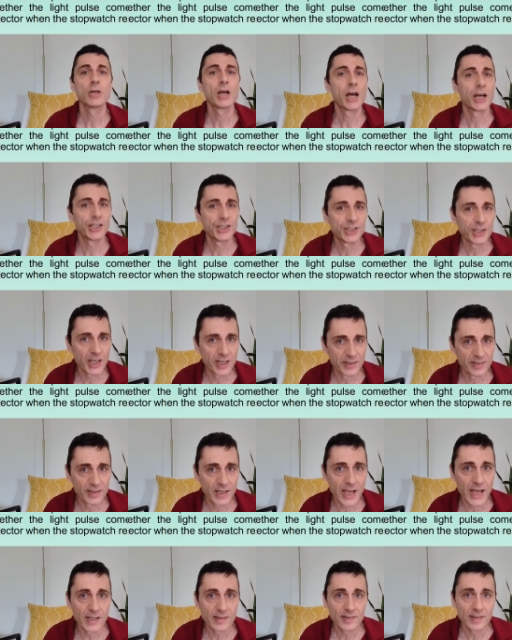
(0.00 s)
Einstein's
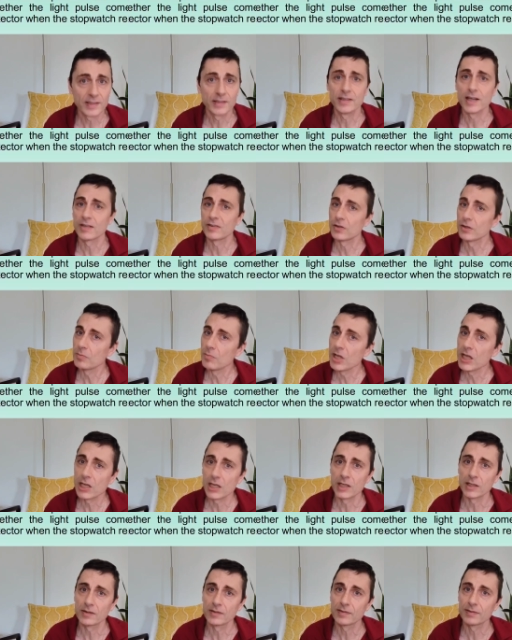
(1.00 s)
cat, doesn't
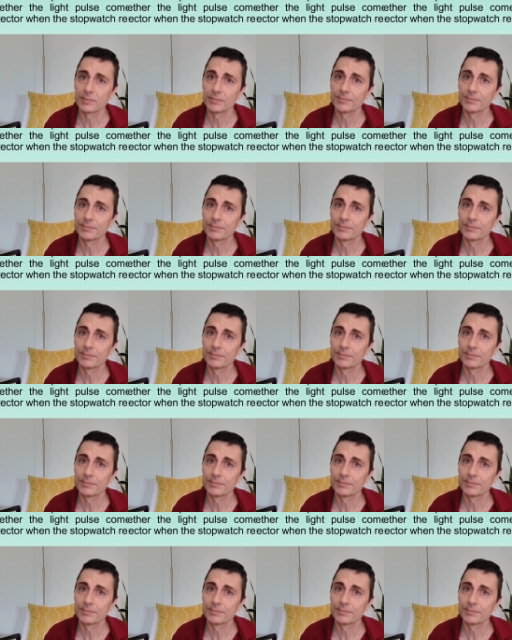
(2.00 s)
make it.